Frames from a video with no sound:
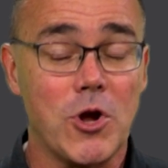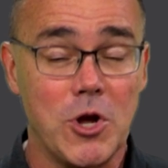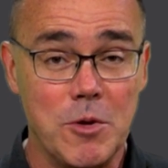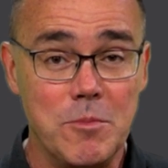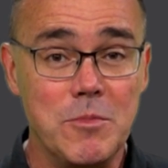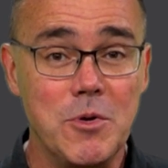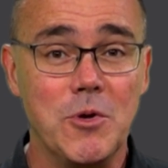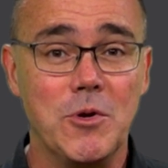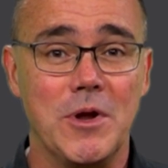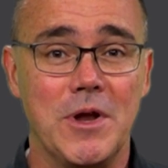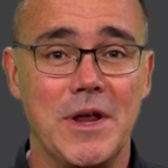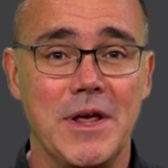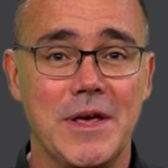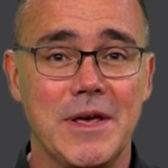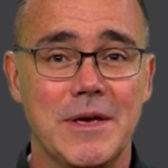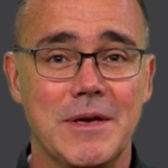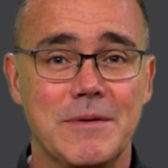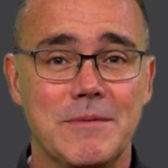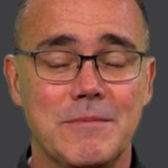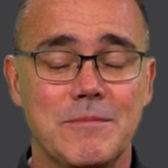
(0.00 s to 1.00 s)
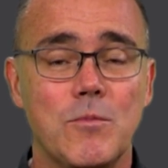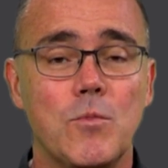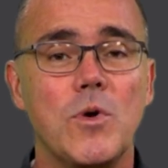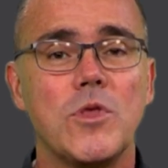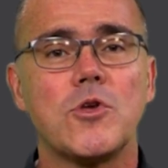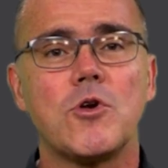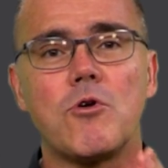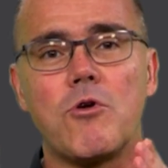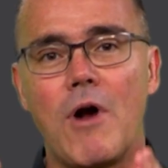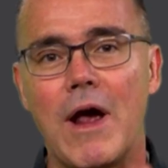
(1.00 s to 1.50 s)
community
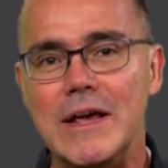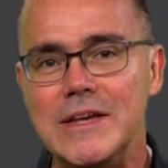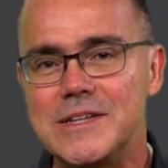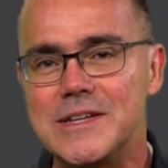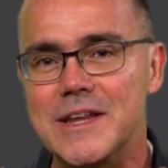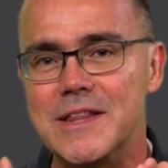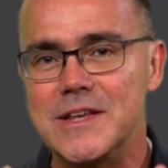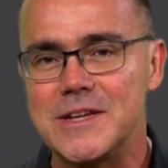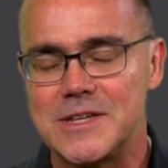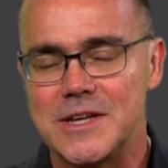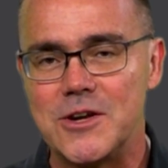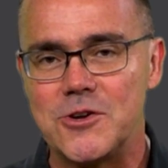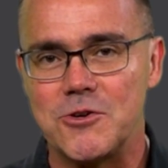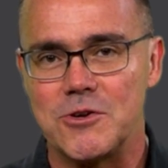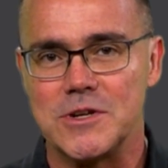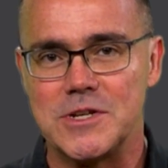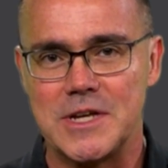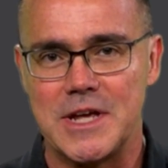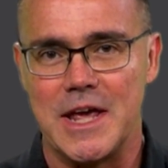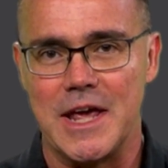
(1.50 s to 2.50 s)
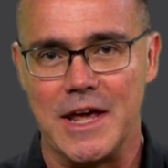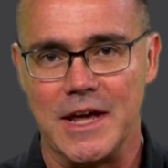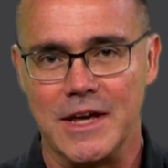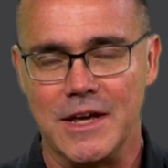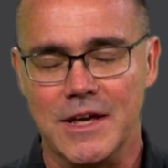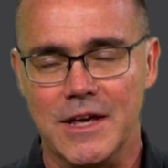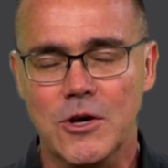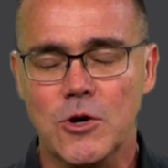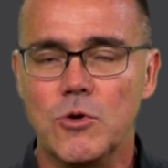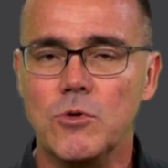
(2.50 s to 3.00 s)
with Christ in the center as King,
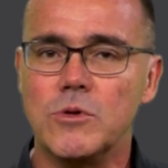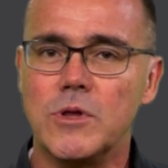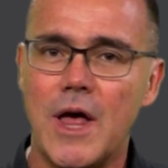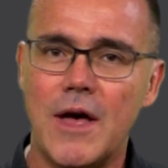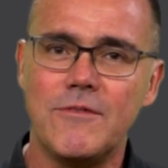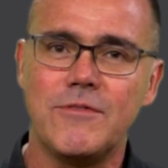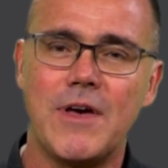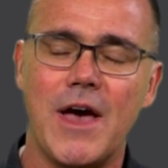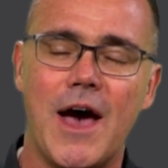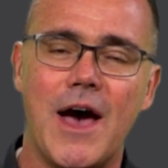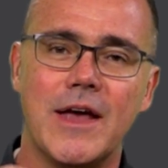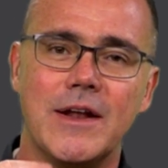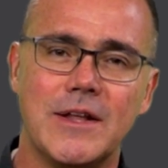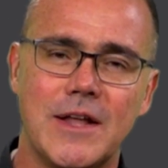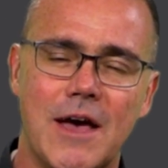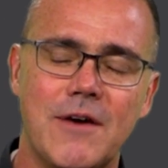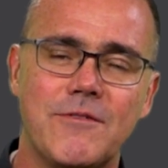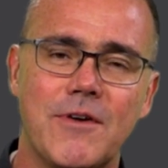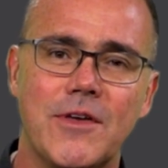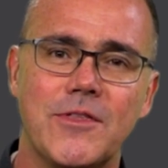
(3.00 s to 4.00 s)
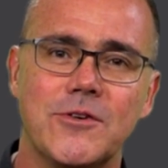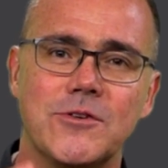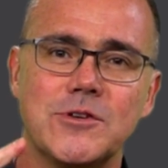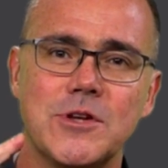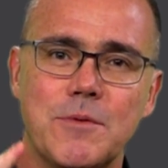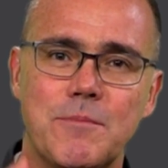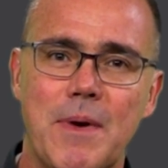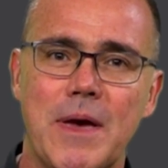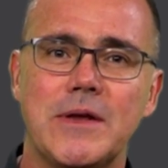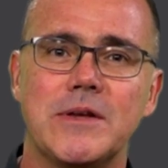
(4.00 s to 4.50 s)
who love God, love others,
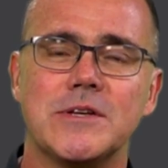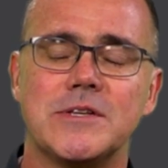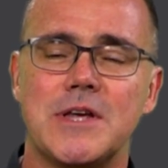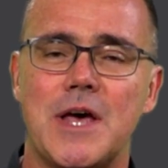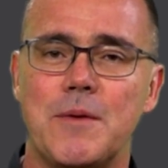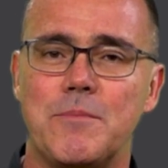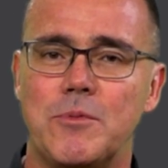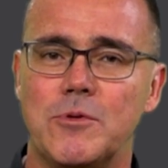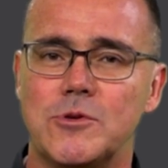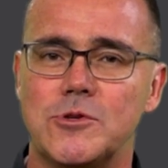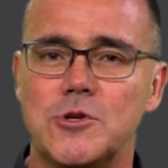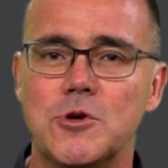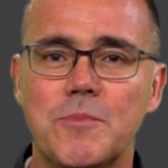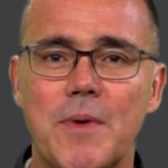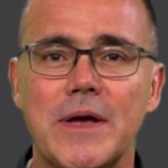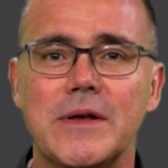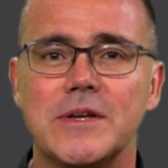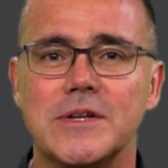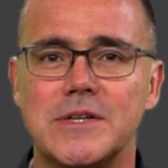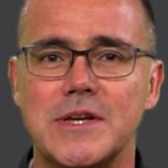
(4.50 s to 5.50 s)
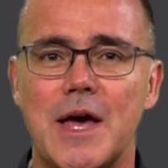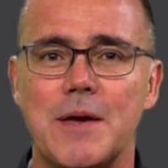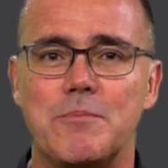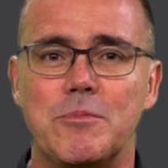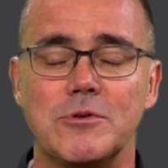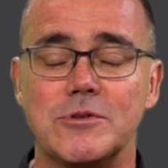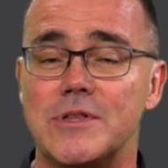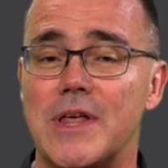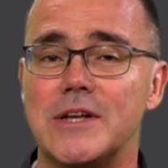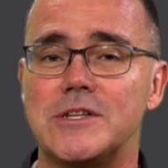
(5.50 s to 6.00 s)
and make disciples who make
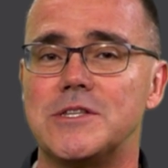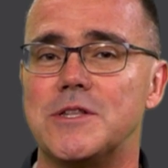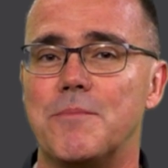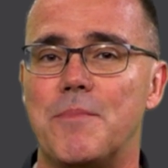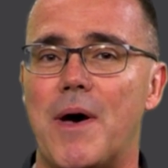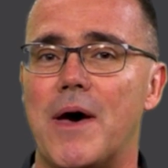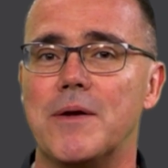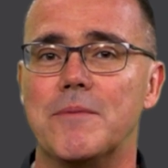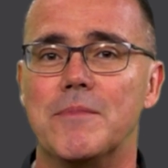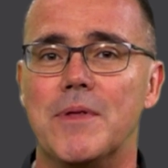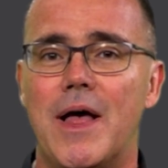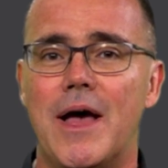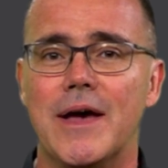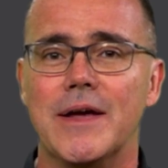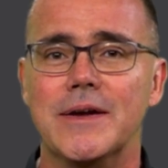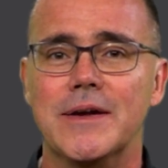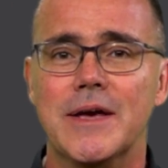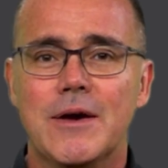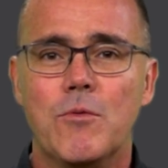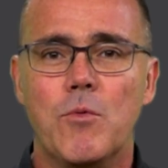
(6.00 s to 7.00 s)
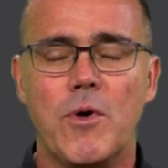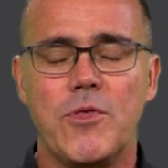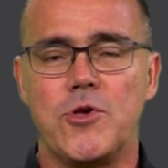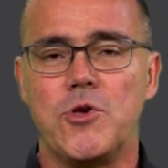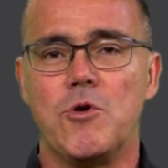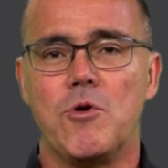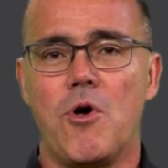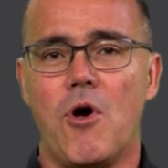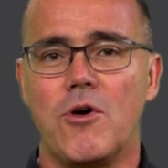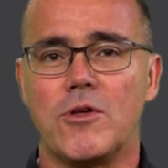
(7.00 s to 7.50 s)
disciples. That's the bottom line. Whether
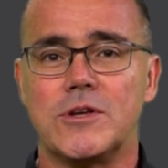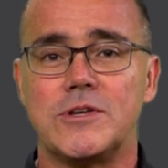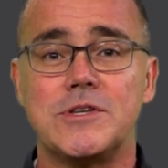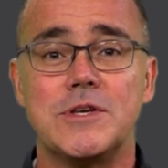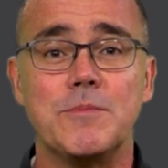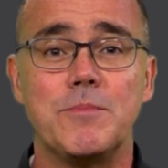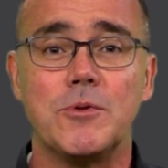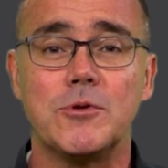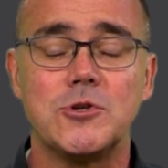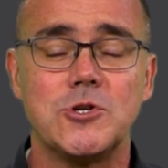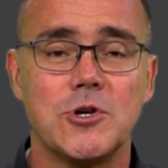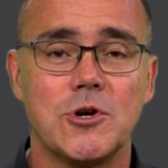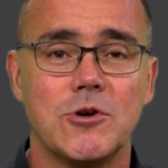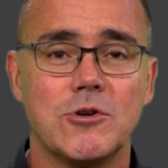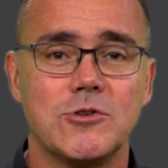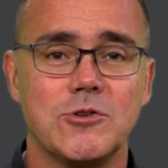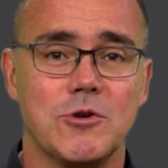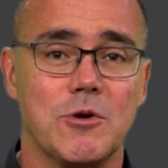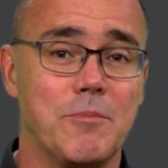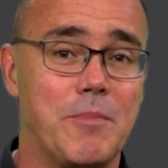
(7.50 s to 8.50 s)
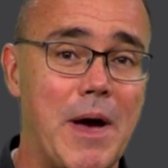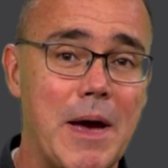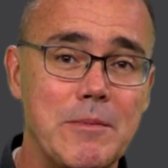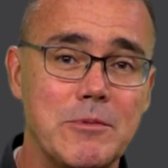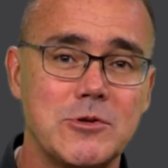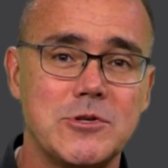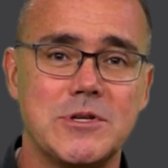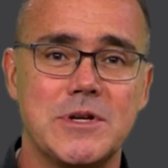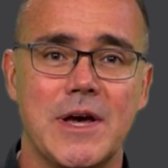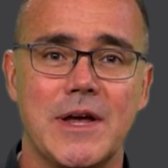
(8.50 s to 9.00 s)
you call it a simple church or a Bible
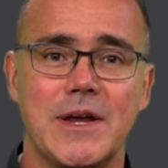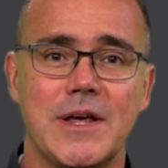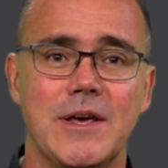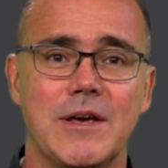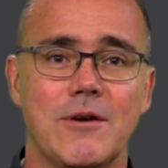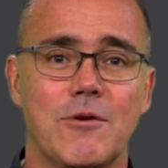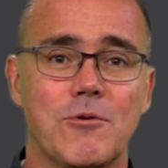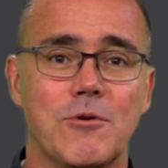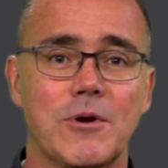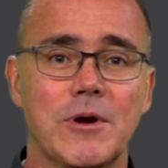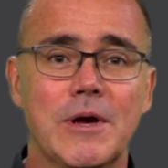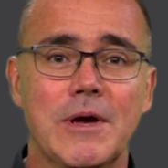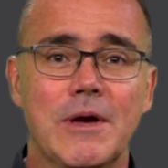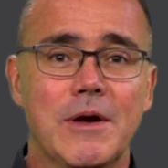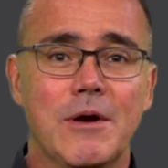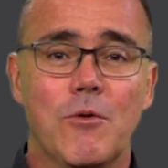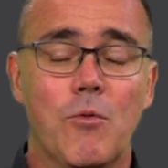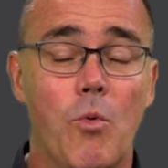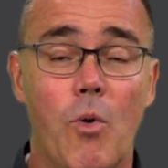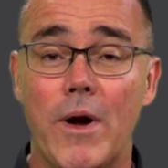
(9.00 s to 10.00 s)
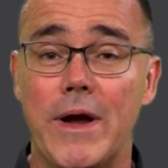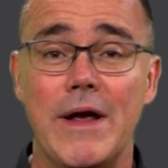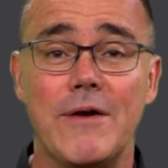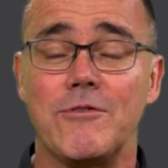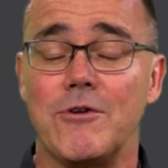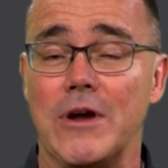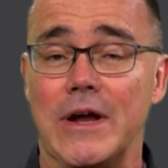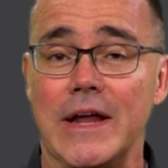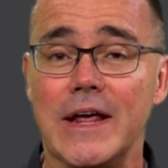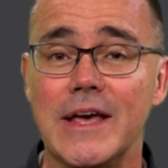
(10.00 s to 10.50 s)
study or
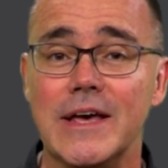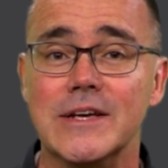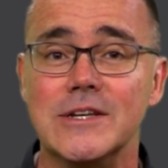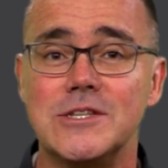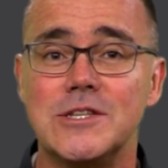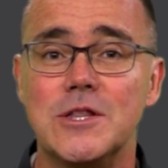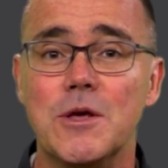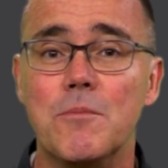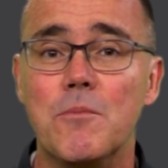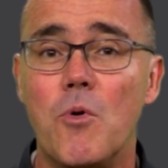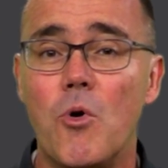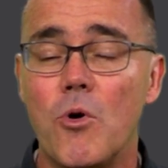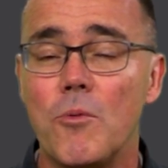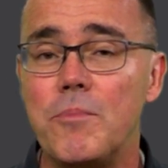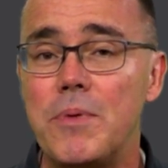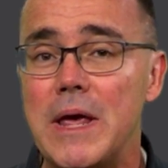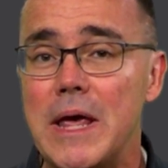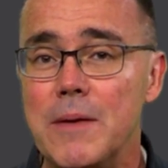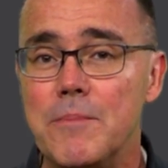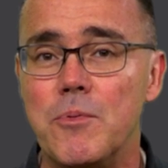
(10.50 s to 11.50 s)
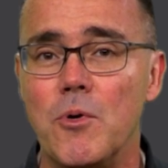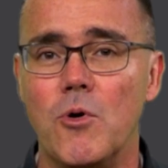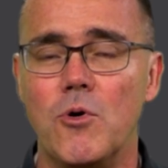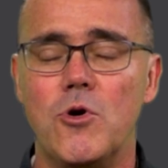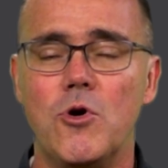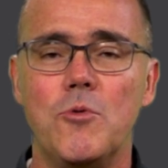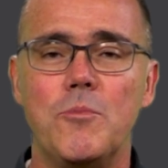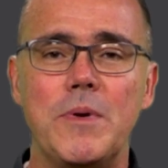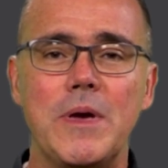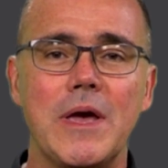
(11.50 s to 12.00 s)
whatever it is, the more people
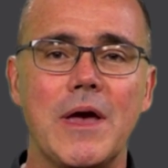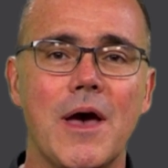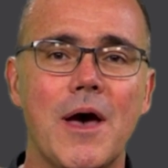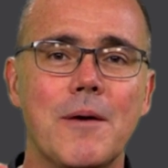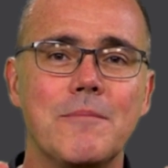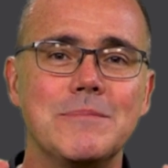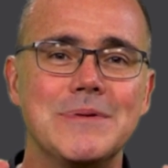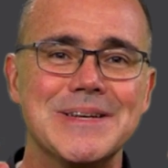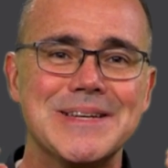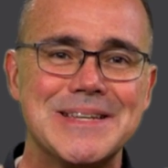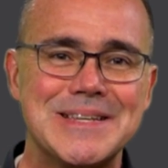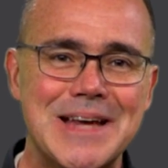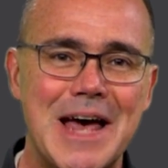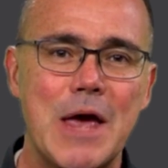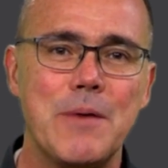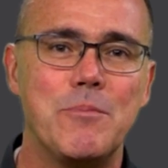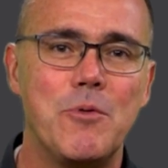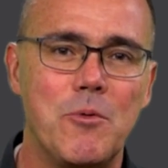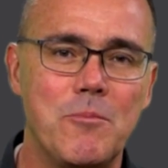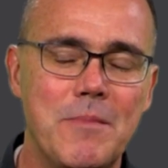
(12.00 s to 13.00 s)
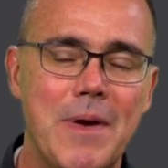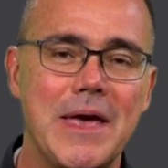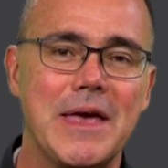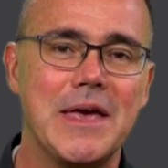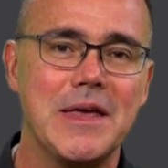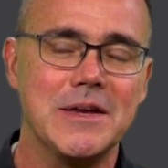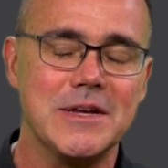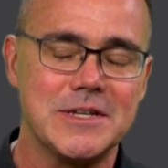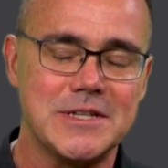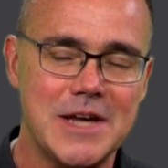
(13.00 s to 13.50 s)
who become
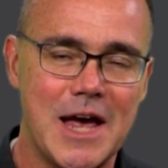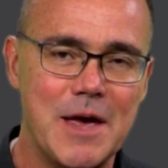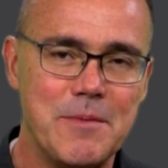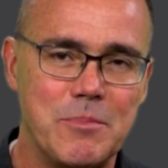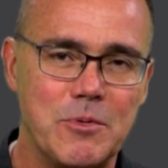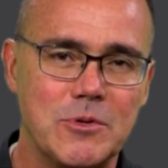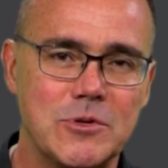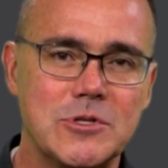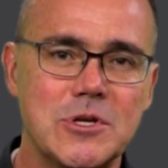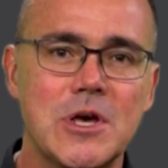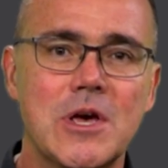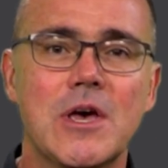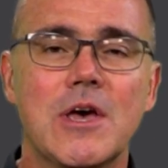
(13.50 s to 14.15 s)
disciple-making disciples,